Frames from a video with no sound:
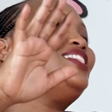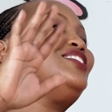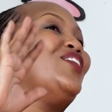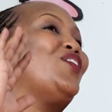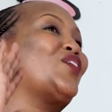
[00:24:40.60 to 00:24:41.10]

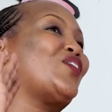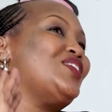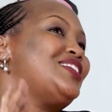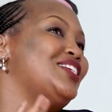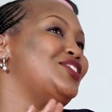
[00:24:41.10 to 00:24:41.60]
you're
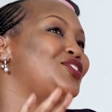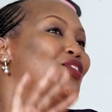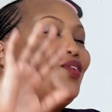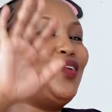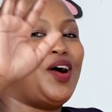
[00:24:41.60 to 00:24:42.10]
cruising to
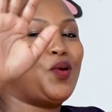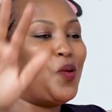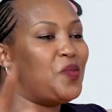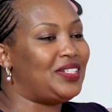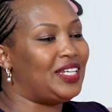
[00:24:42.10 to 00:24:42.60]
your
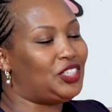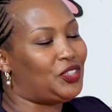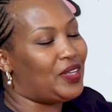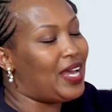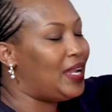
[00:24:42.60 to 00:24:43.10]

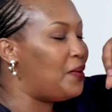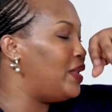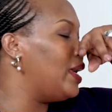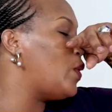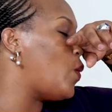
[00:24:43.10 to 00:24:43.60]
accommodation. And I'm
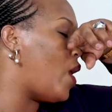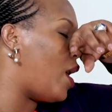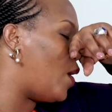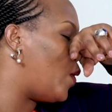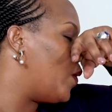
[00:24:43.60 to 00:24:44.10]
like,
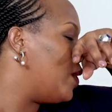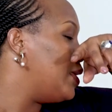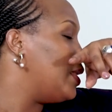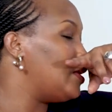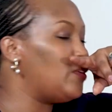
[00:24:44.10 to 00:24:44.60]
wow.
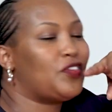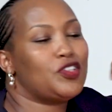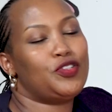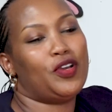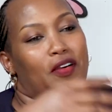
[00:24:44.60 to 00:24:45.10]
Then of
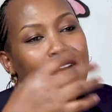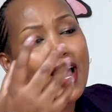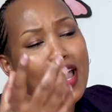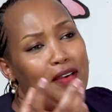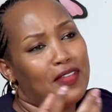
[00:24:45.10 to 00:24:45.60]
course you
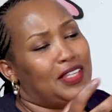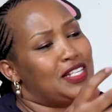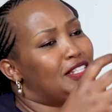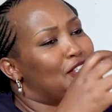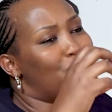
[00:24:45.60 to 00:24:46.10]
arrive and
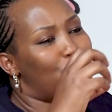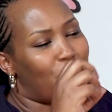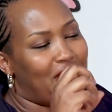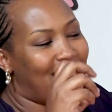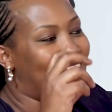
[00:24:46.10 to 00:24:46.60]
there's this
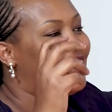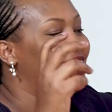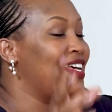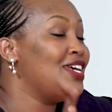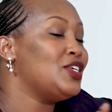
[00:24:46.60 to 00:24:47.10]
drink.
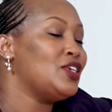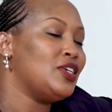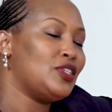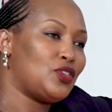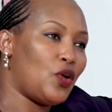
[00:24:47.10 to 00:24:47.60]
And
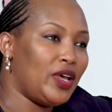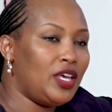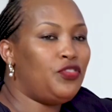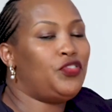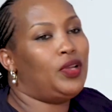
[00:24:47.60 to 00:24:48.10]
so
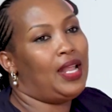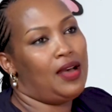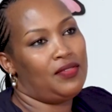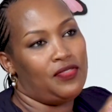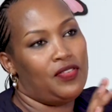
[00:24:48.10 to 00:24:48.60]
if you
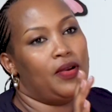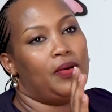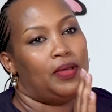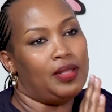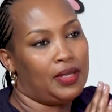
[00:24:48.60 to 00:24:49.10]
love
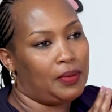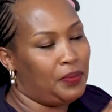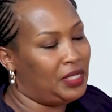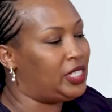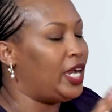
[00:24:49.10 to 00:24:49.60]
the
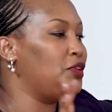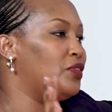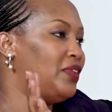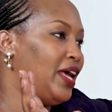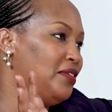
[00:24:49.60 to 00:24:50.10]
beach kind
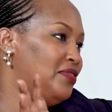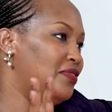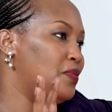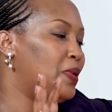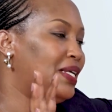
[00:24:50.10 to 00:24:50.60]
of
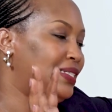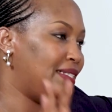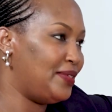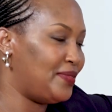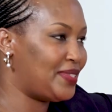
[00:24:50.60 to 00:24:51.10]
life,
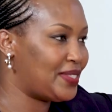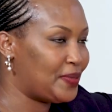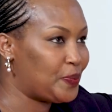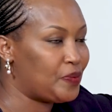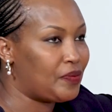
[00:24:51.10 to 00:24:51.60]
Maldives.
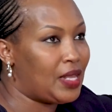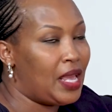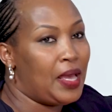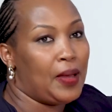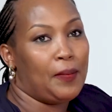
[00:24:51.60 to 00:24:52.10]

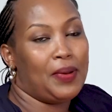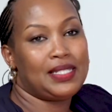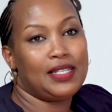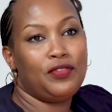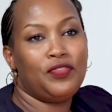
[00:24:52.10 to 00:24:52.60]

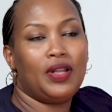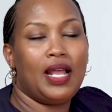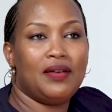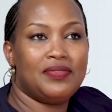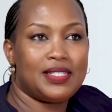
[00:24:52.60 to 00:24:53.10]
But if you
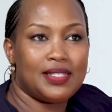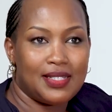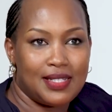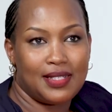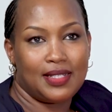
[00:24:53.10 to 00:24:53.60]
love
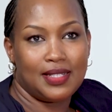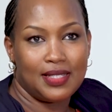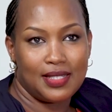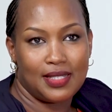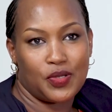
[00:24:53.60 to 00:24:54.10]

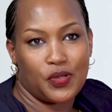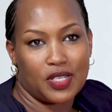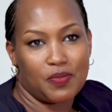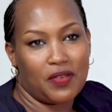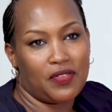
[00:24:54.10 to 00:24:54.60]
cities, which
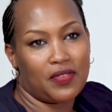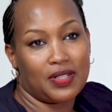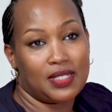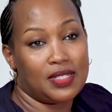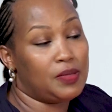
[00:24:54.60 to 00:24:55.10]
was my
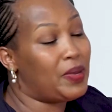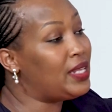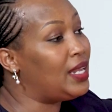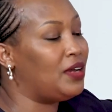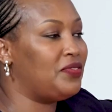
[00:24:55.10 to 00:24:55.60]
favorite city,
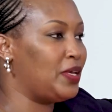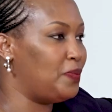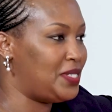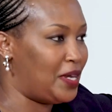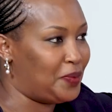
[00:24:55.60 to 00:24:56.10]
but I love
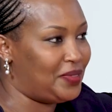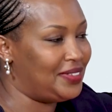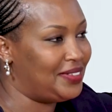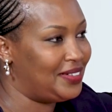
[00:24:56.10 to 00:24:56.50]
Cape Town.